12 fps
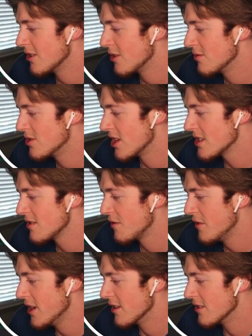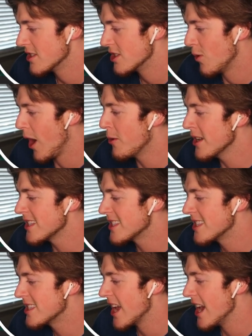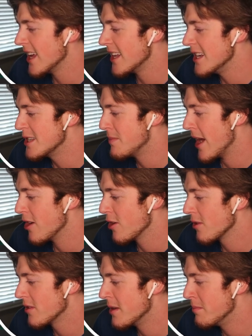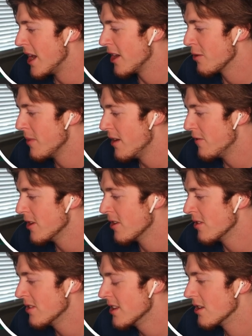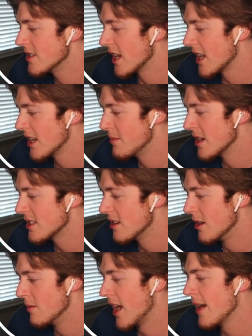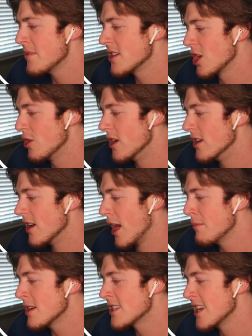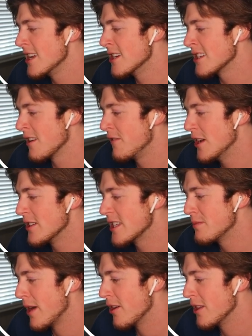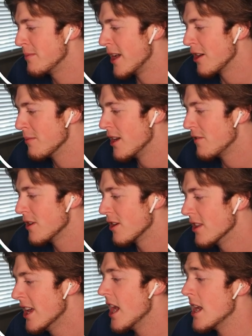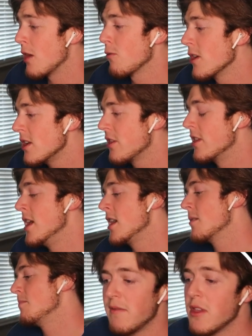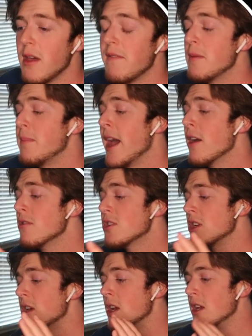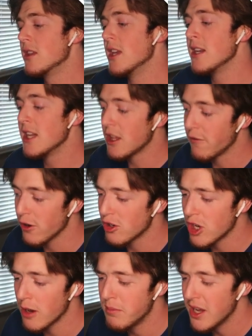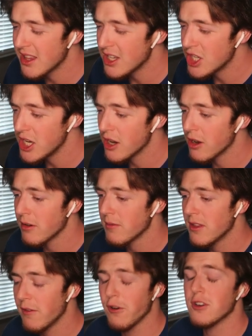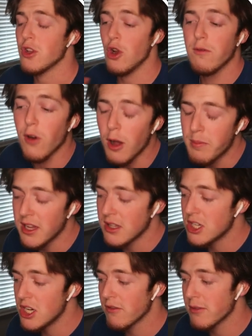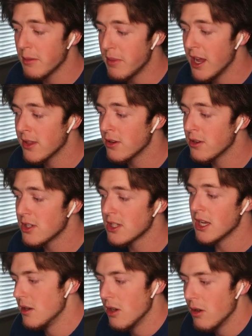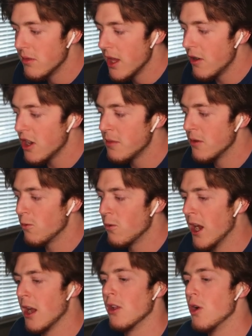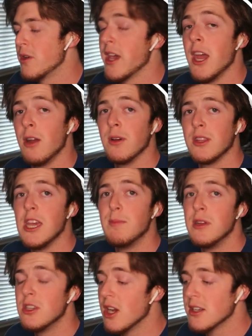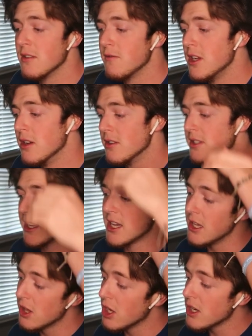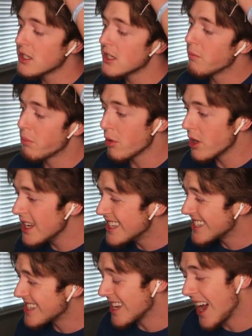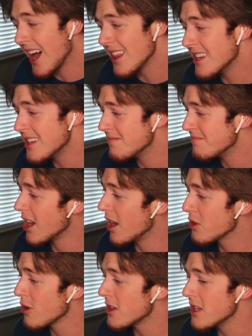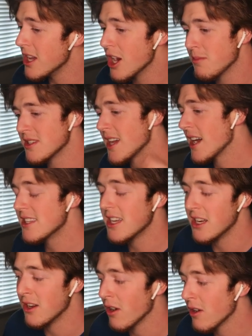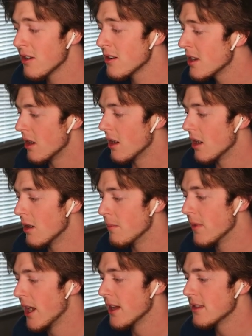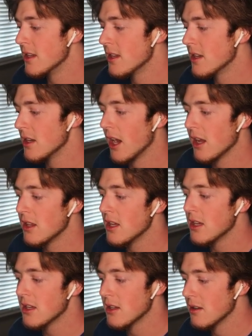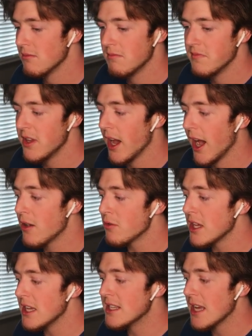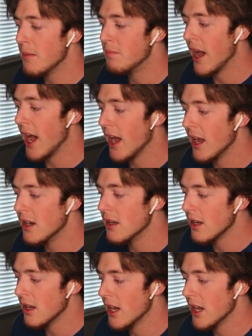Oh, Justin Fields. Do I want to say that he's better than Baker Mayfield, or is that kind of messed up? I'm going to do it. I'm going to say Justin Fields is better than Baker Mayfield, and I really think if the Bears didn't get the first-round pick this year, the first overall pick this year from the Panthers, you know, they would have been well okay with keeping Justin Fields. Like, he looked pretty solid throughout the year, besides getting hurt. I think, yeah, I don't think he's that bad.